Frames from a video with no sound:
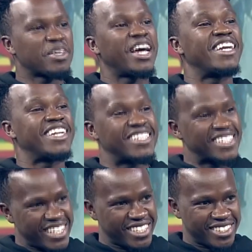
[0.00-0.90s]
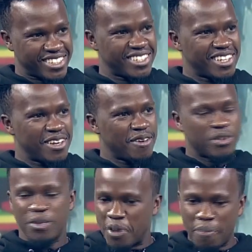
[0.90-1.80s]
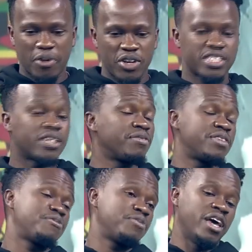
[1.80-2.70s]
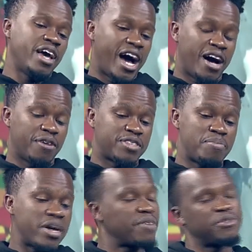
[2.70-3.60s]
and the skills for the preparation of the better